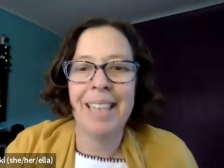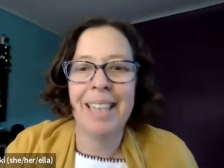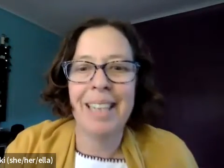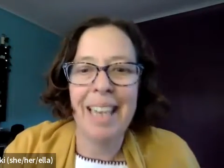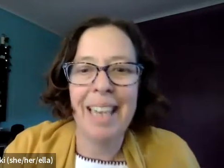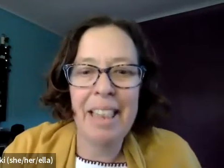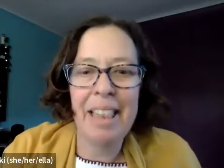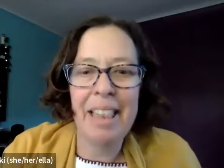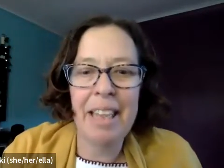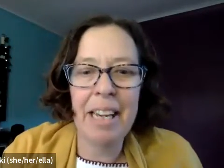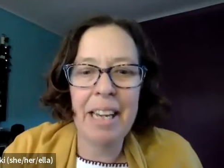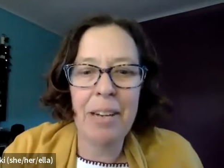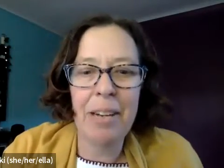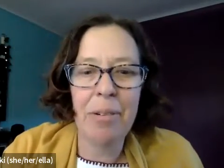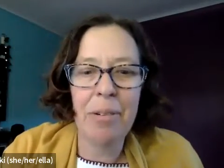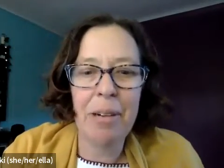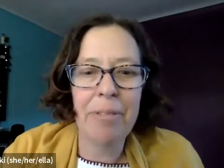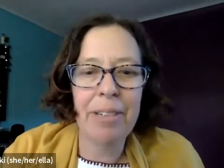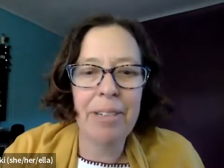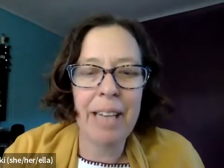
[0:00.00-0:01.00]
I think
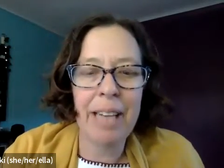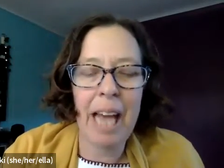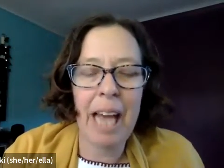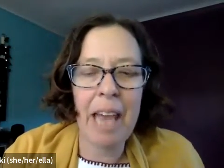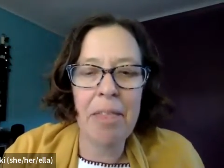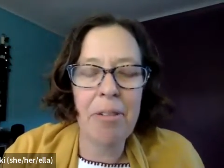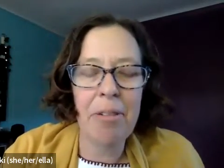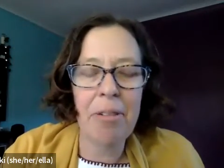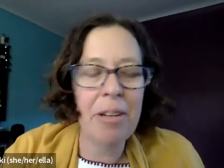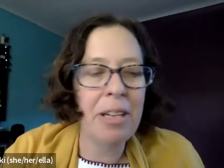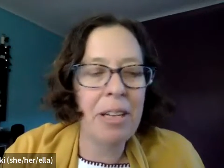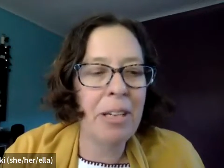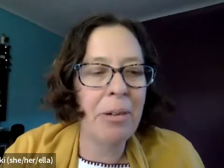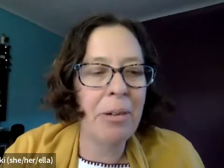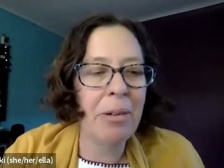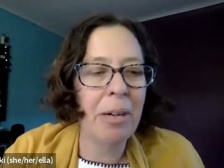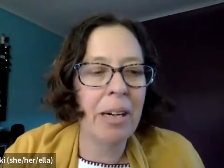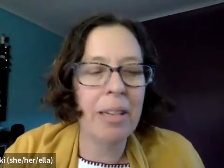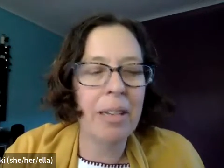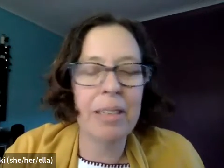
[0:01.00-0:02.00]
whoever, Catherine, you
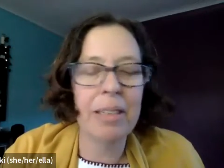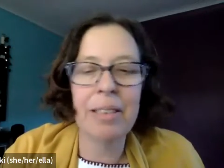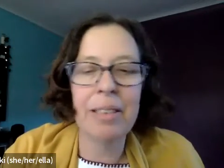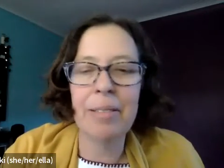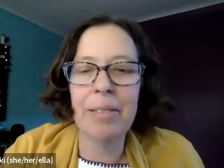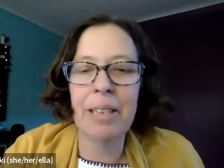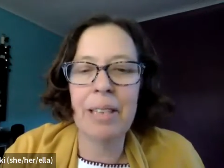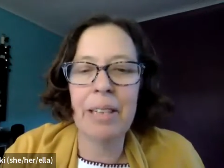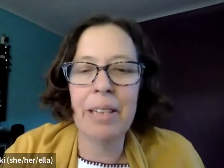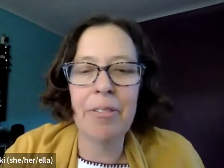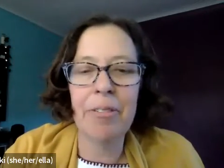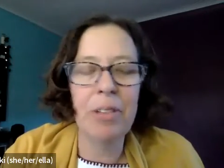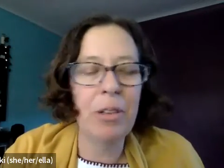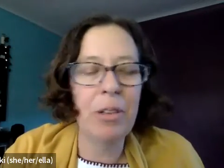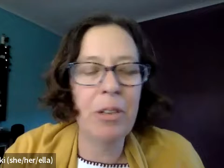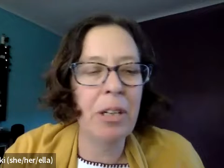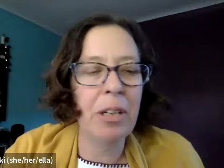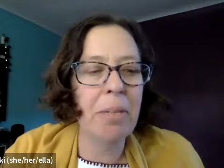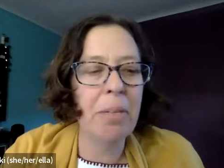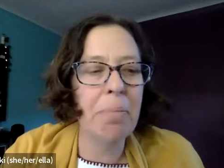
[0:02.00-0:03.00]
are, if you
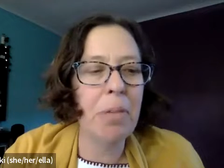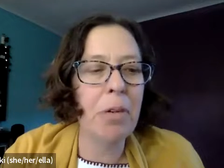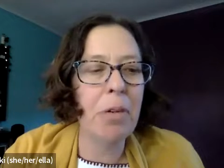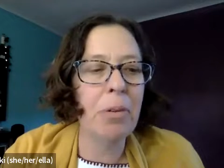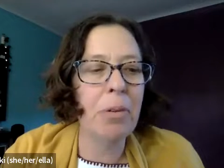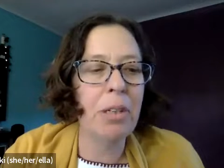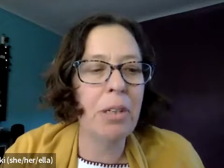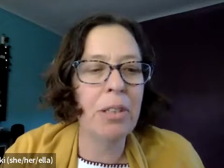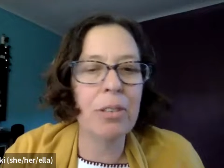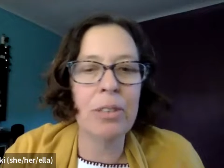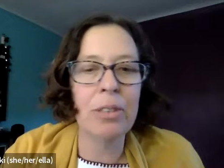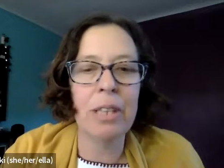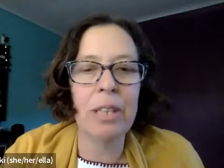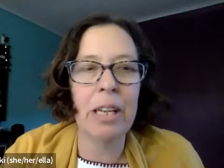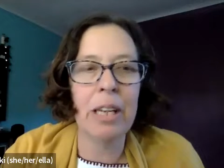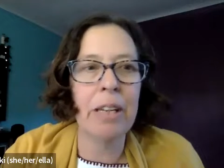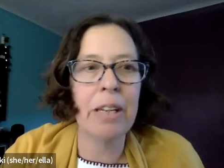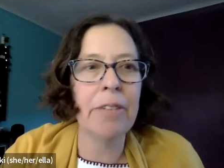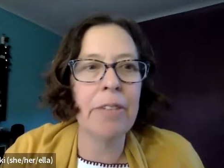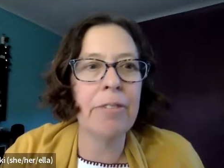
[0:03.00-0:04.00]
can mute
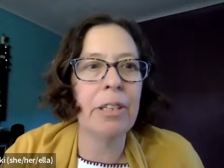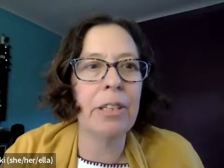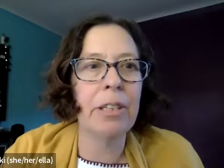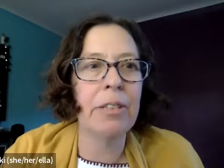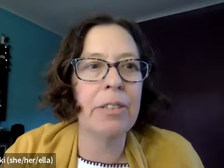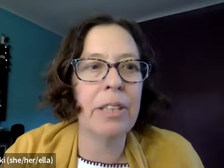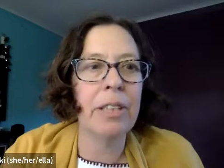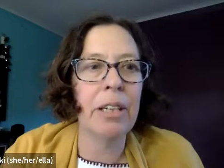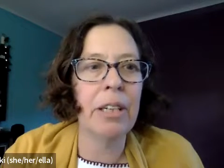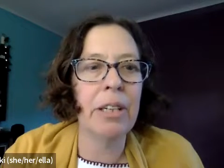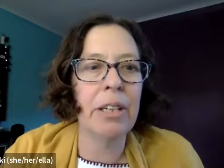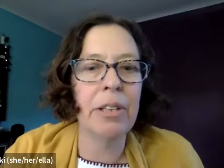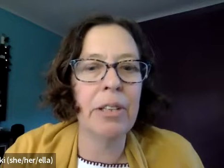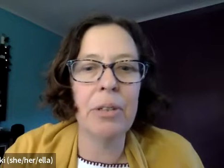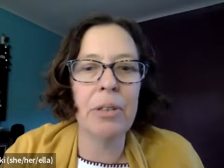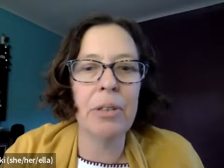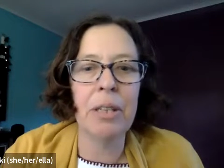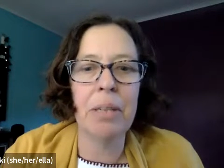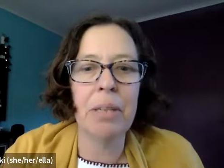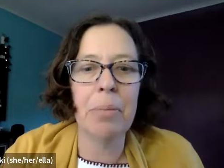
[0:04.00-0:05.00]
yourself, or Sarah,
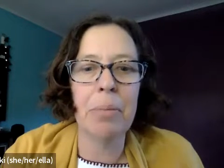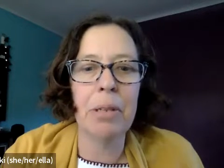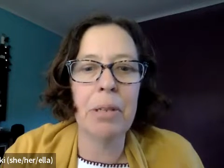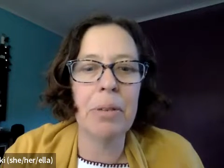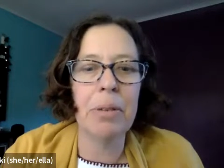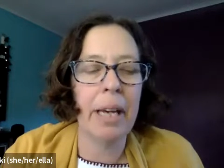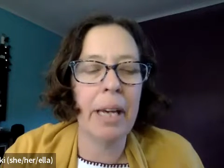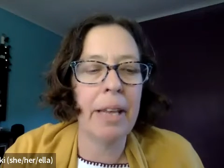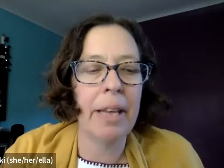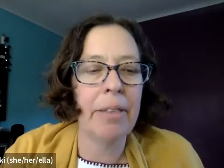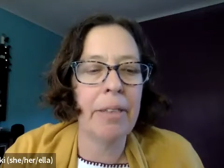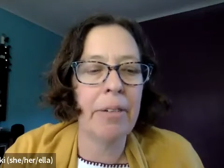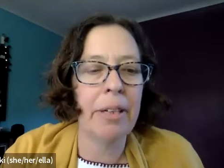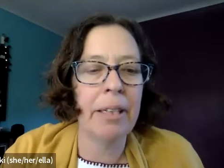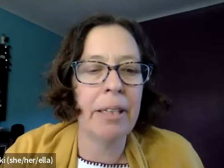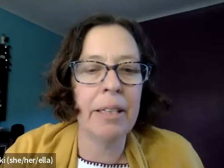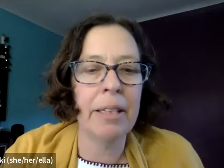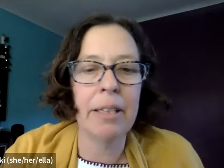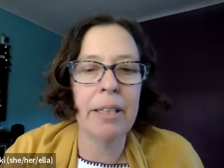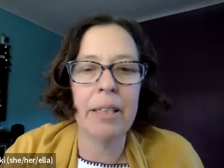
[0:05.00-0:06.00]
you can mute
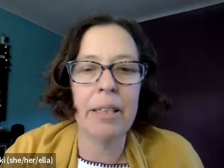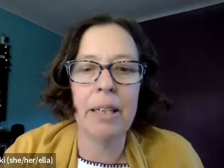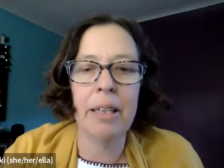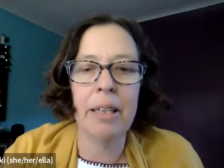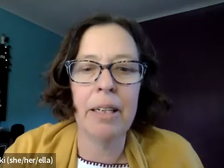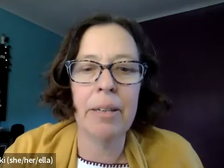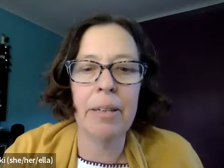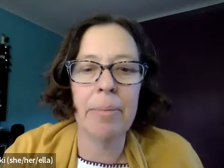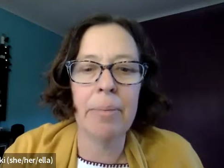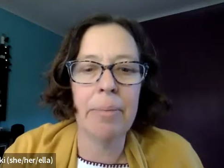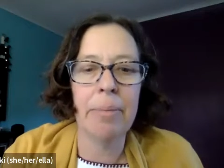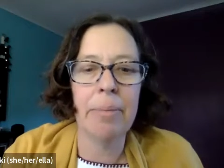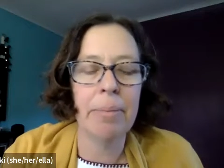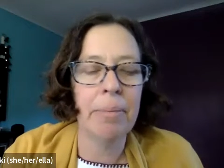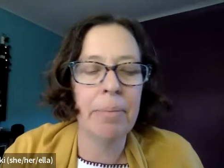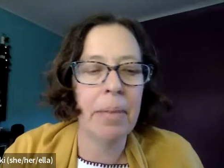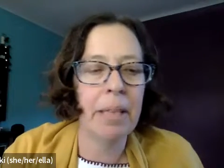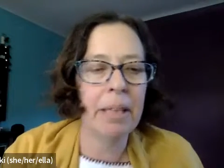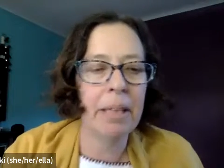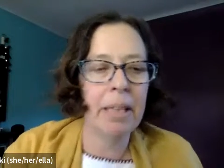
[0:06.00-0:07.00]
Catherine. I
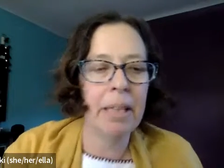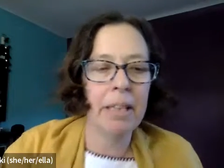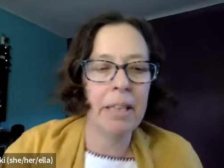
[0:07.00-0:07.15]
think.